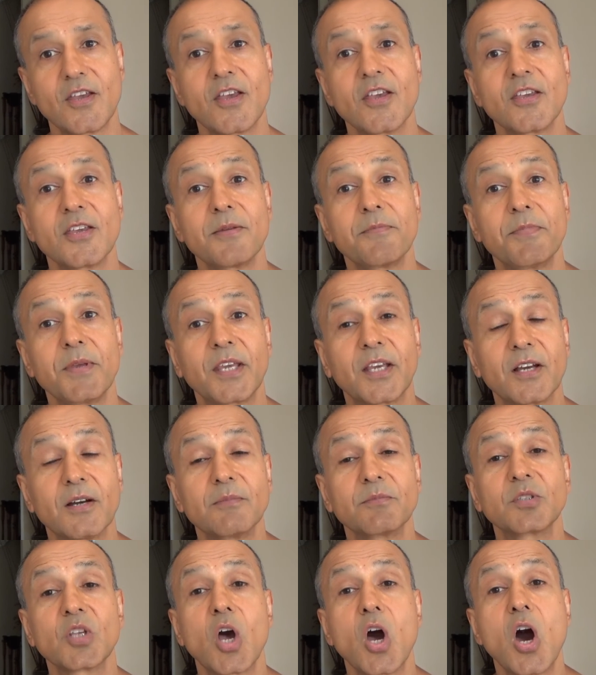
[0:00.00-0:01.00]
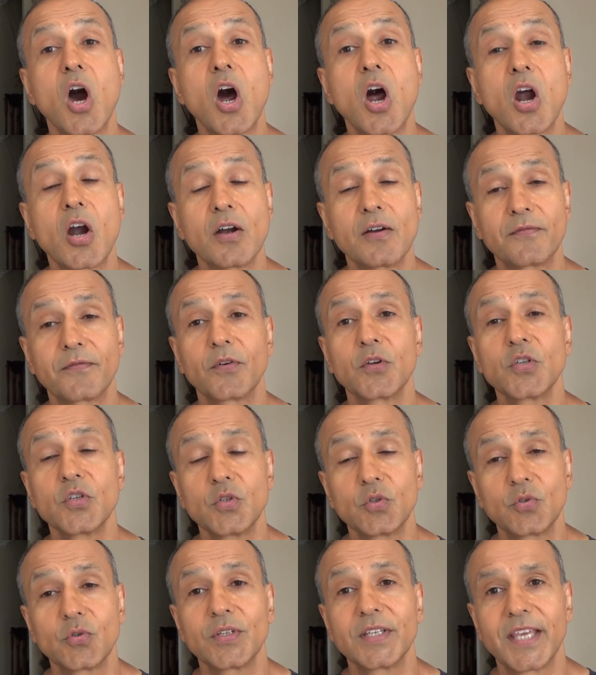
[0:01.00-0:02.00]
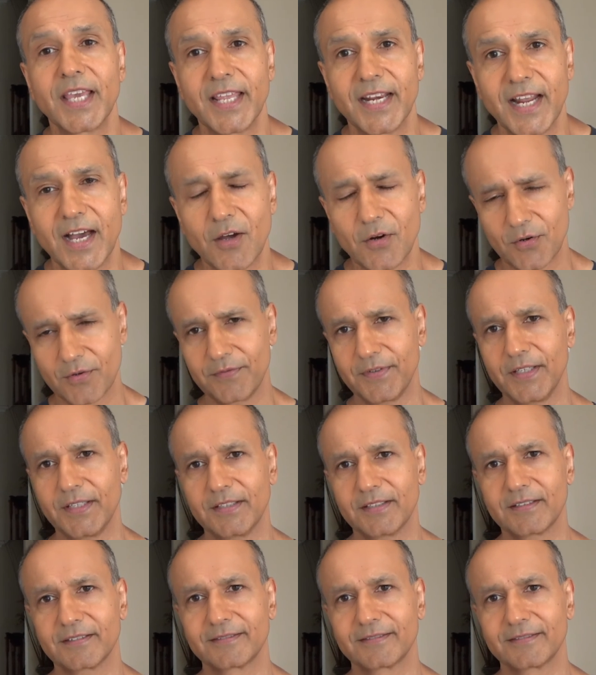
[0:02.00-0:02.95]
It becomes hard for you to get out of it.